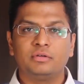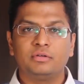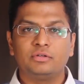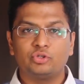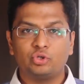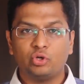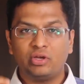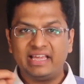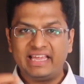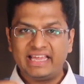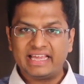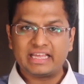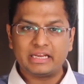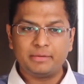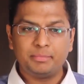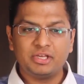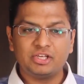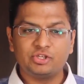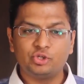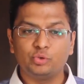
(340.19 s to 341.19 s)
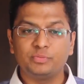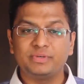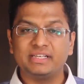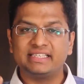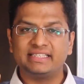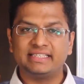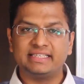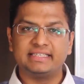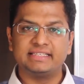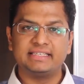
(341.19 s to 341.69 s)
So, A can be assumed
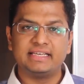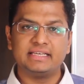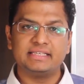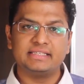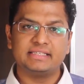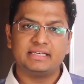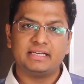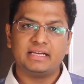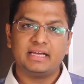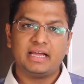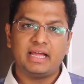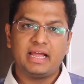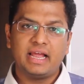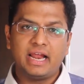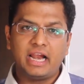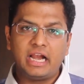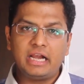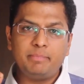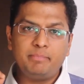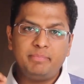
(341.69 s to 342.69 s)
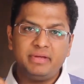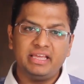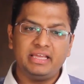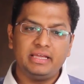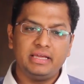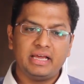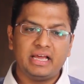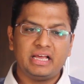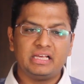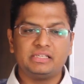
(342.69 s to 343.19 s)
as 6x and B
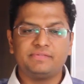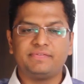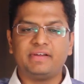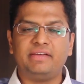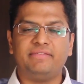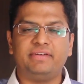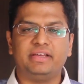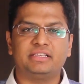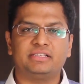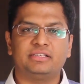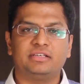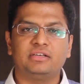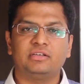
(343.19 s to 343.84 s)
as 5x.